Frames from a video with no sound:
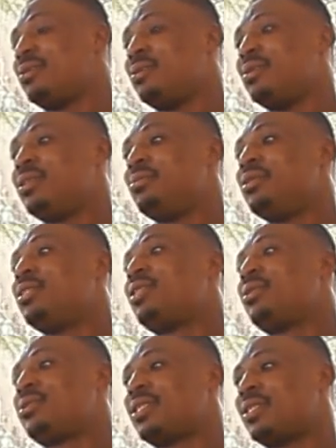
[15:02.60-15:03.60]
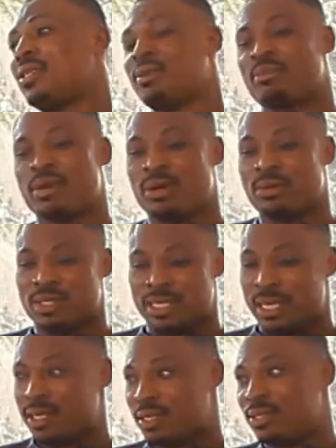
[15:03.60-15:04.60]
don't mean English, but what's
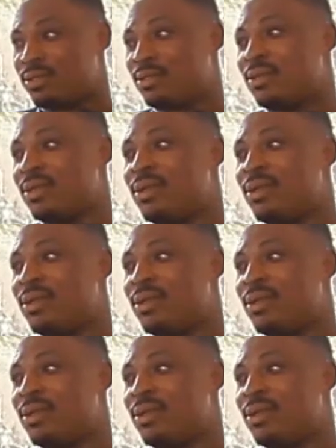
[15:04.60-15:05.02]
saying?